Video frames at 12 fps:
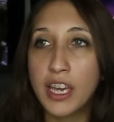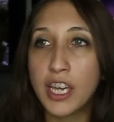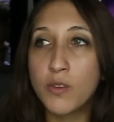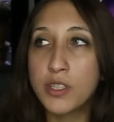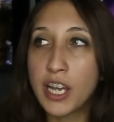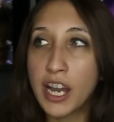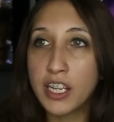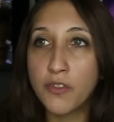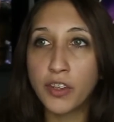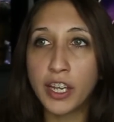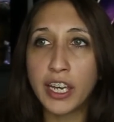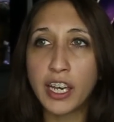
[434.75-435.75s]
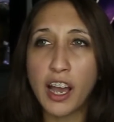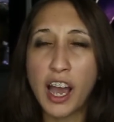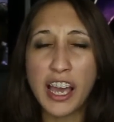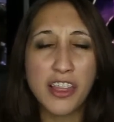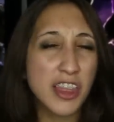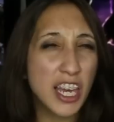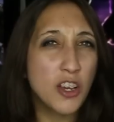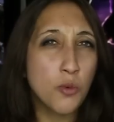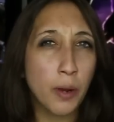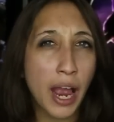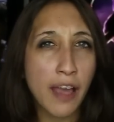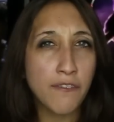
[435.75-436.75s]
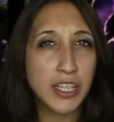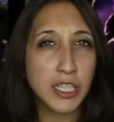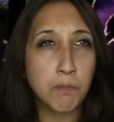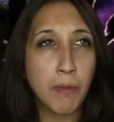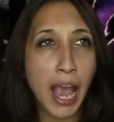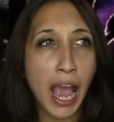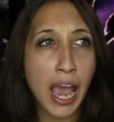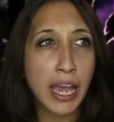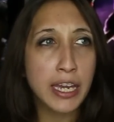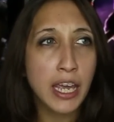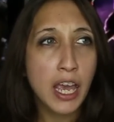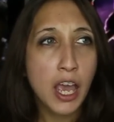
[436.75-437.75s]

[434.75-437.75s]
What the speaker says: It was kind of like, I think Raph is mad,